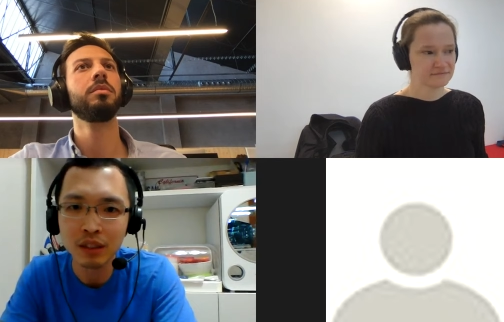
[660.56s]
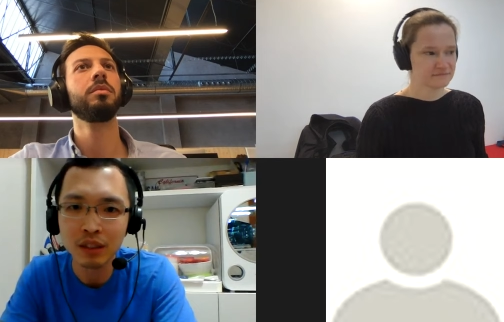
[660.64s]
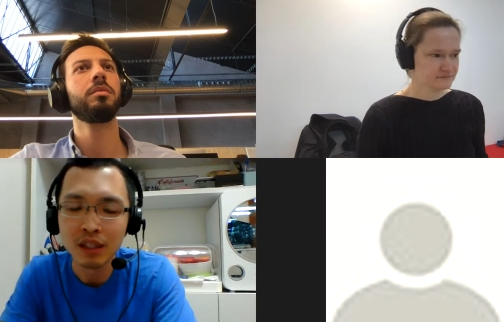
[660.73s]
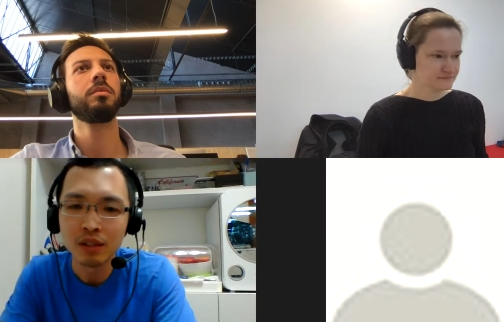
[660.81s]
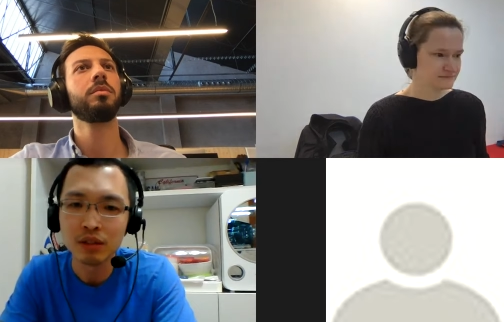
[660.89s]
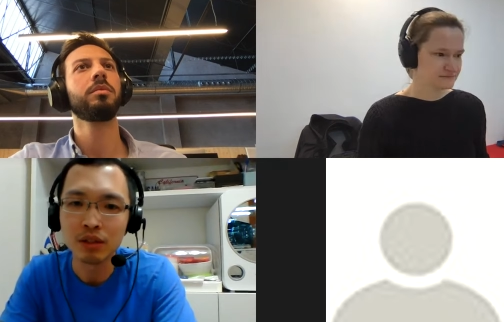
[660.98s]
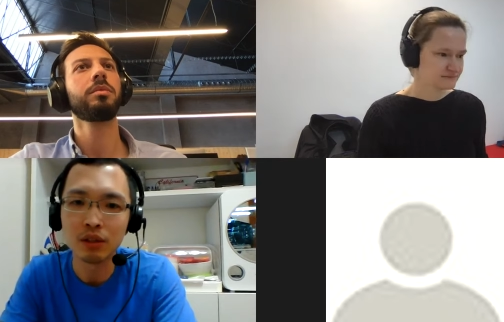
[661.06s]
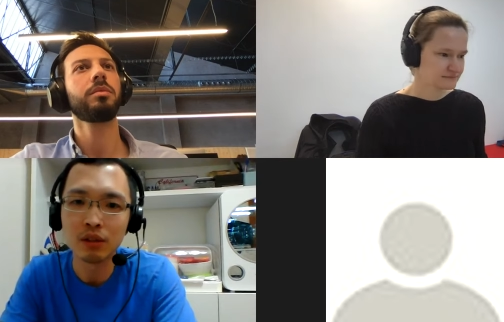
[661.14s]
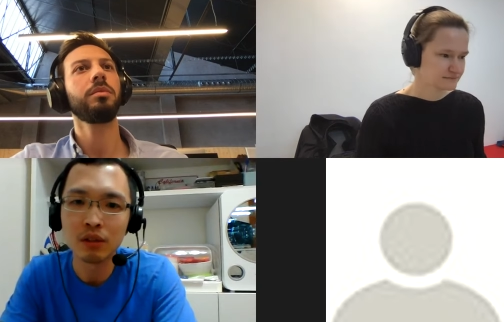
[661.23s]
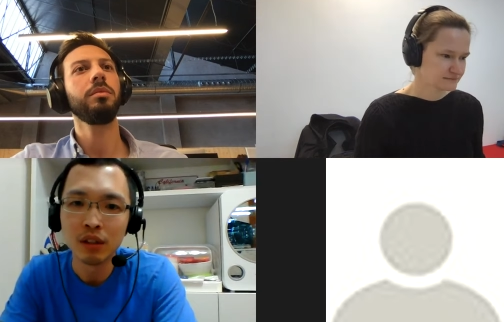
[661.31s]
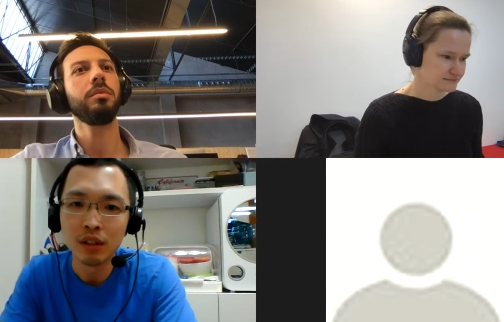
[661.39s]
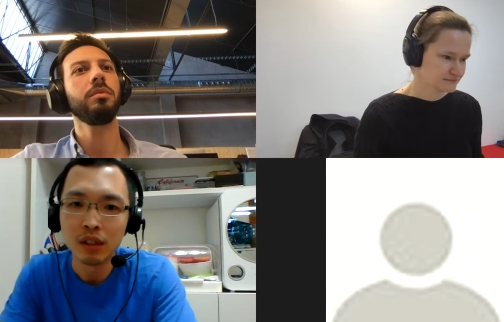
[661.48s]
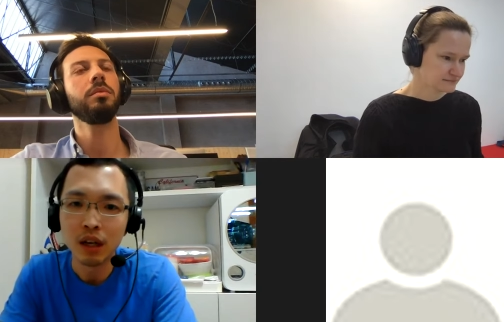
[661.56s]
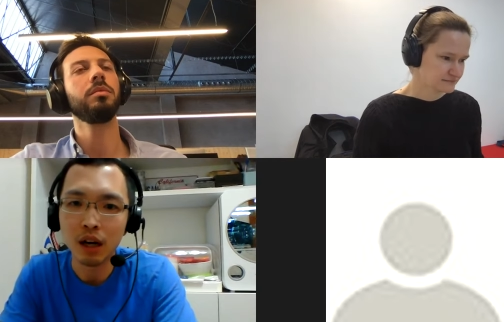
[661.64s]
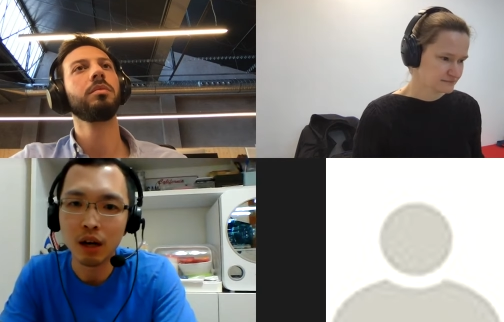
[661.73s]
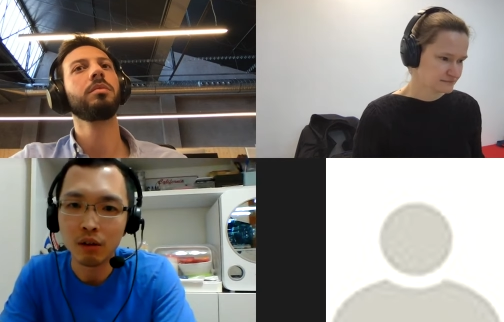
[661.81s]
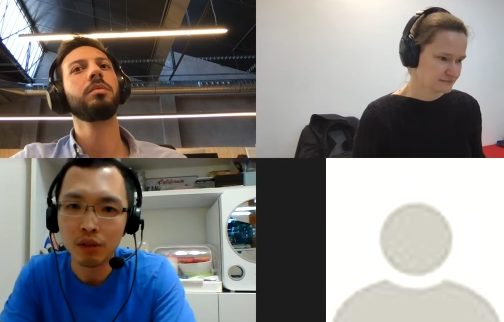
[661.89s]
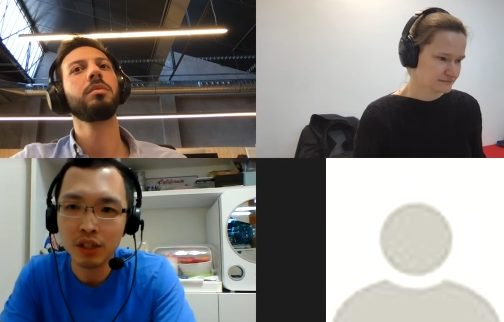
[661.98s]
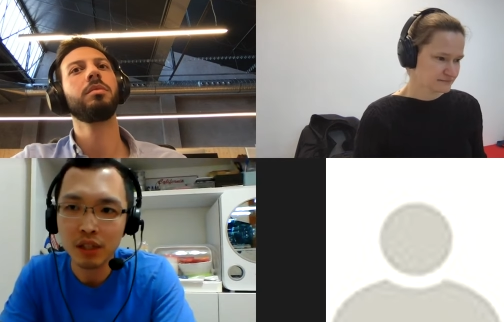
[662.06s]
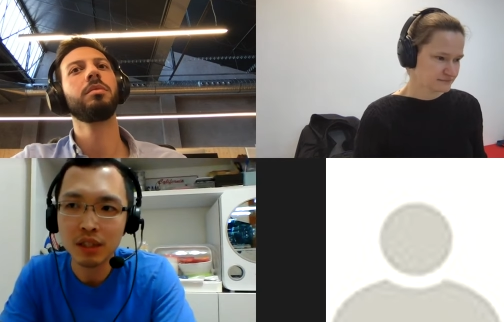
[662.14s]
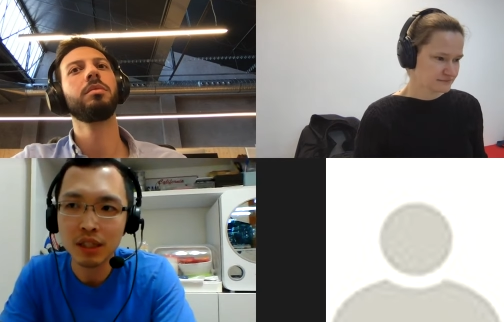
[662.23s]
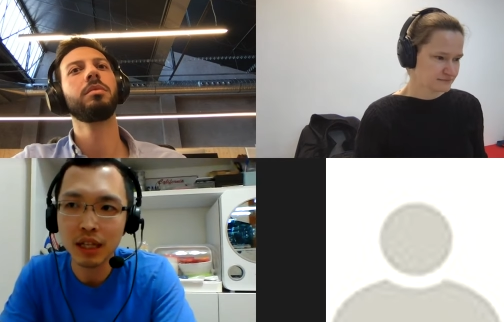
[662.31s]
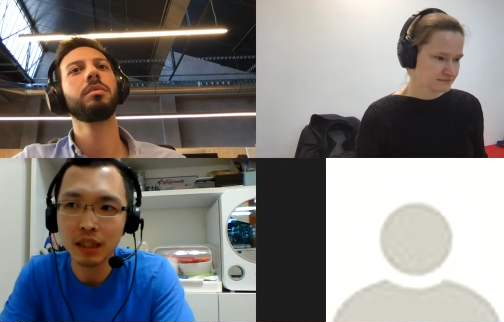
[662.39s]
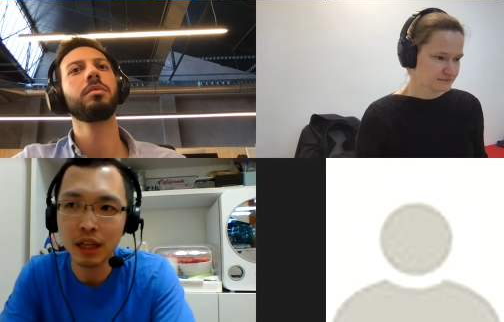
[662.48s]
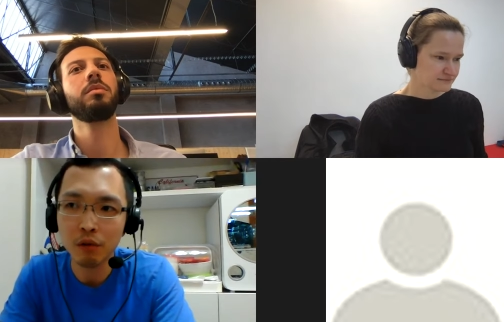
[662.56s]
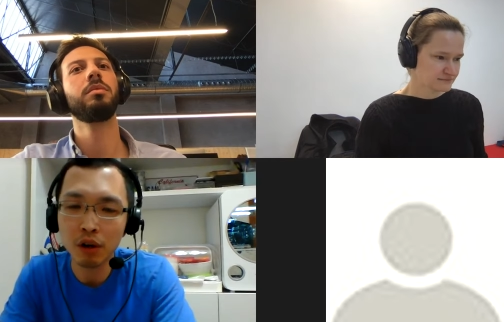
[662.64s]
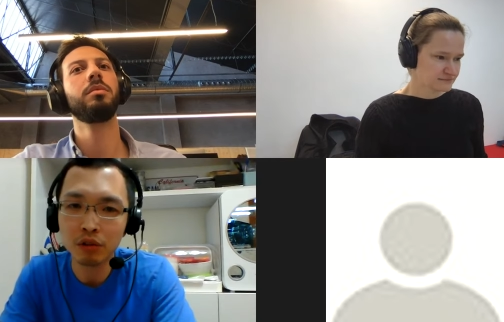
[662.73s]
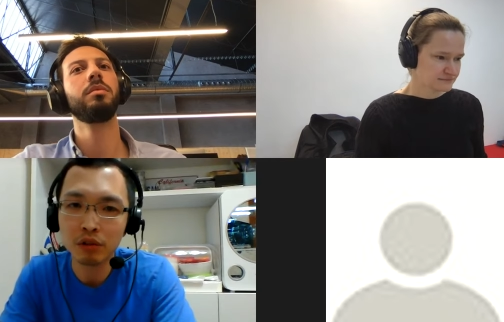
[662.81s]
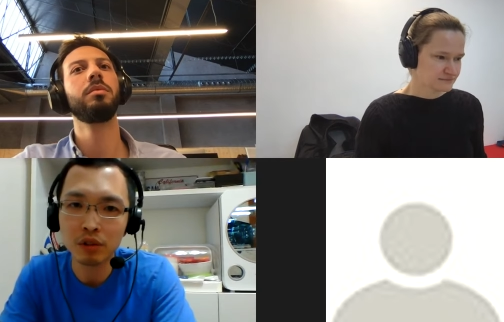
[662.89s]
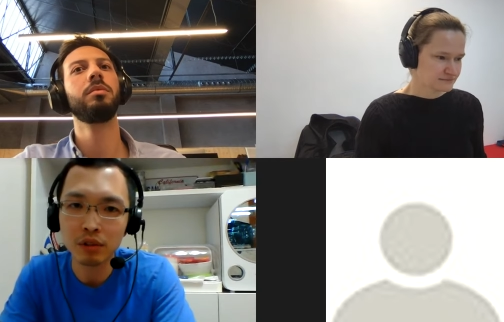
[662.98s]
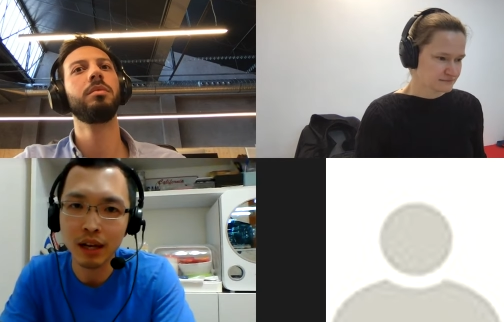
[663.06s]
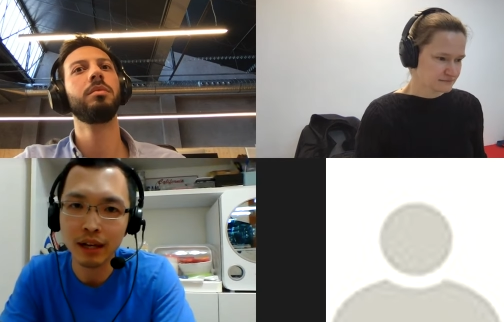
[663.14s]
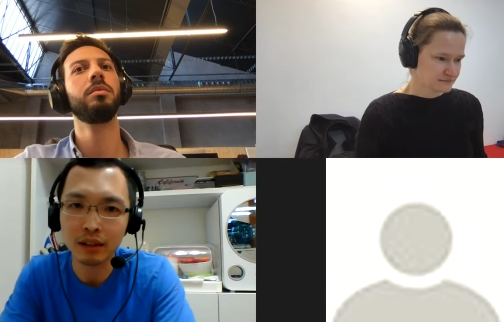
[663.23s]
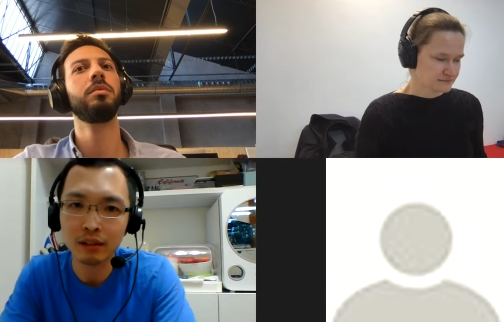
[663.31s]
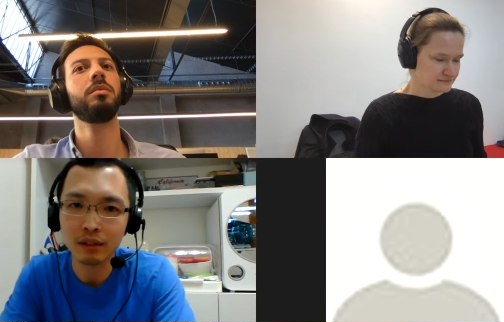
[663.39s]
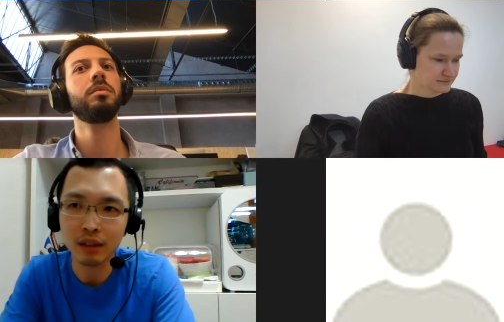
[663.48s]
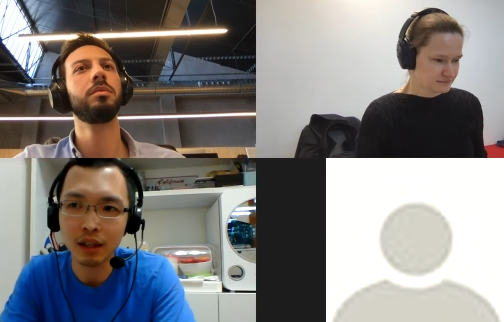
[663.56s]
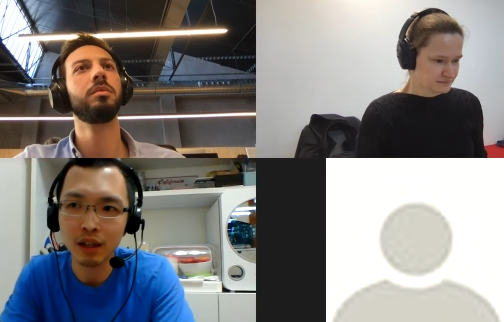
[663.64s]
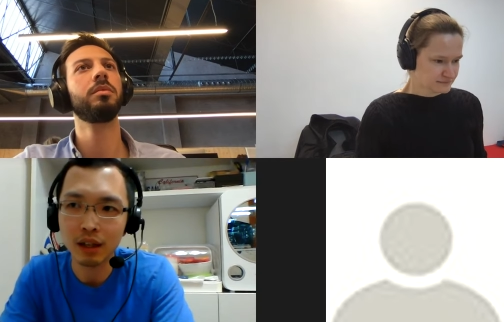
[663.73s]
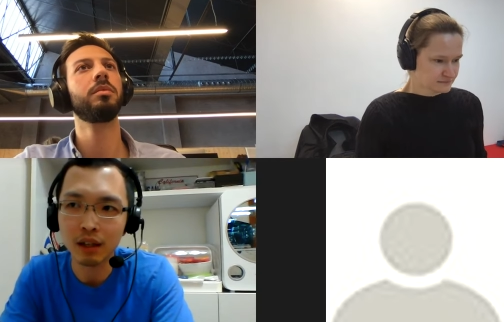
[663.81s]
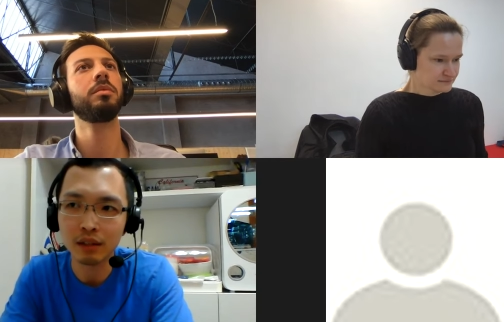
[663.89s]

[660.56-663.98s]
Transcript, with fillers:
Speaker 1: Mm-hmm. So uh, recently they want to like uh,